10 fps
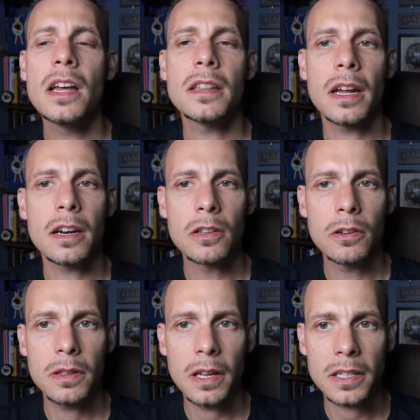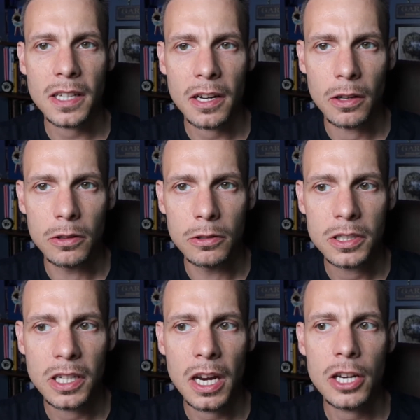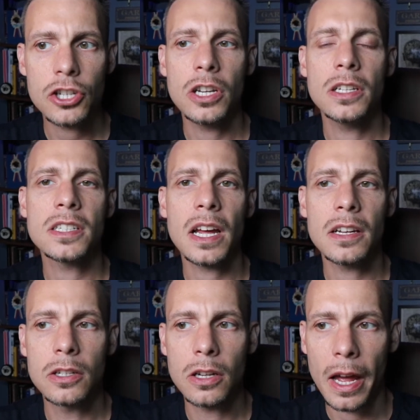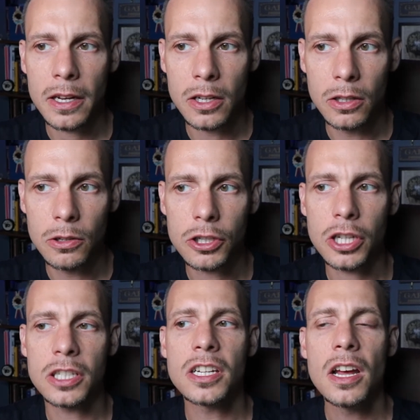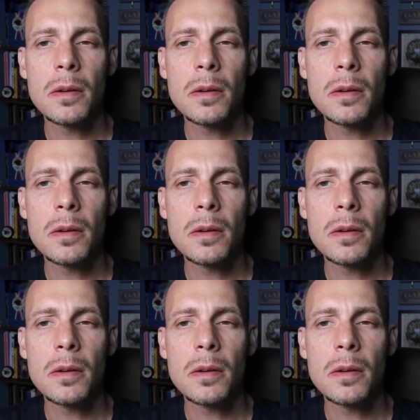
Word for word: that include things like hallucinations and delusions,